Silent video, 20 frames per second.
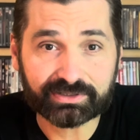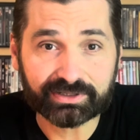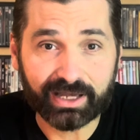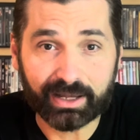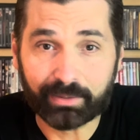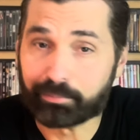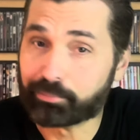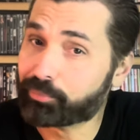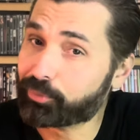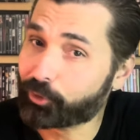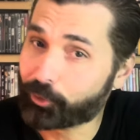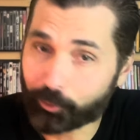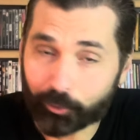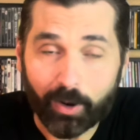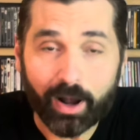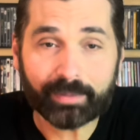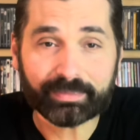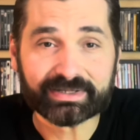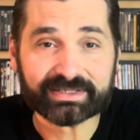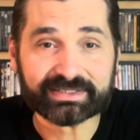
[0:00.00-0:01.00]
And
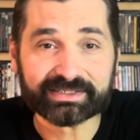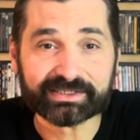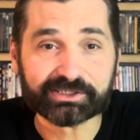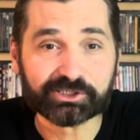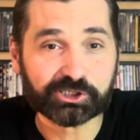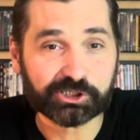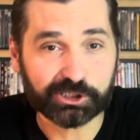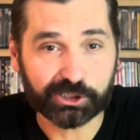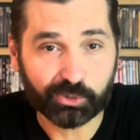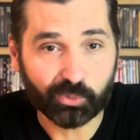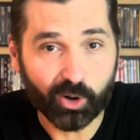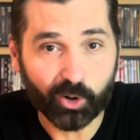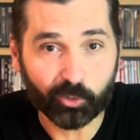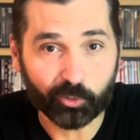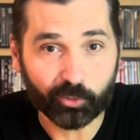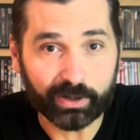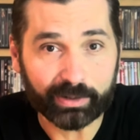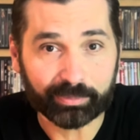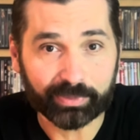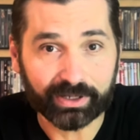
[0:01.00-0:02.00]
promises she
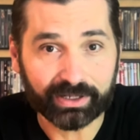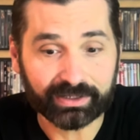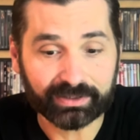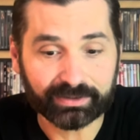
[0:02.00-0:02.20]
won't rip it.